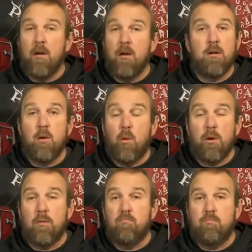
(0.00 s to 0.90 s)
You want
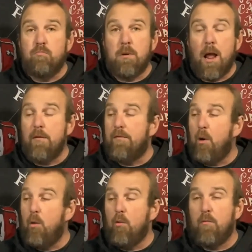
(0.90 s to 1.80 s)
to get
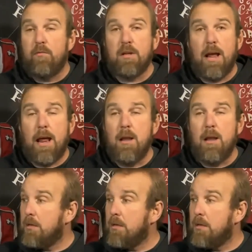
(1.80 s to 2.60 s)
involved again?